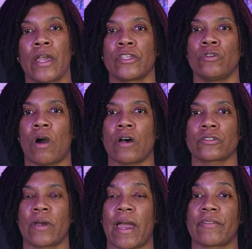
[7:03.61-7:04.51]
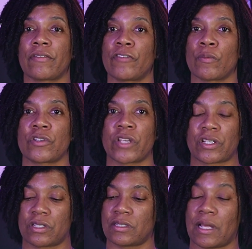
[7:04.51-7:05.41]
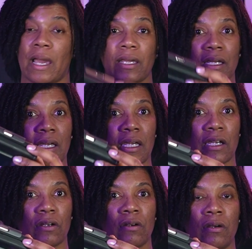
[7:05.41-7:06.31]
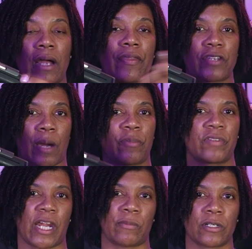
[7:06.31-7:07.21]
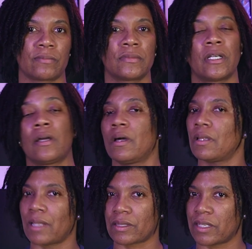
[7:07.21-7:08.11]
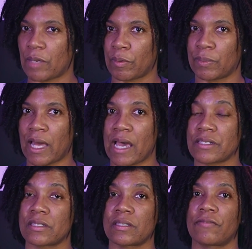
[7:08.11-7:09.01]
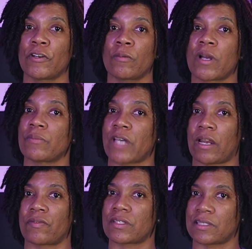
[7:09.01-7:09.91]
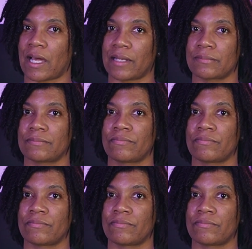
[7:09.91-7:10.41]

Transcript: You also have the film ejection slot here at the top of the camera. Like the name implies, the film comes out of the slot.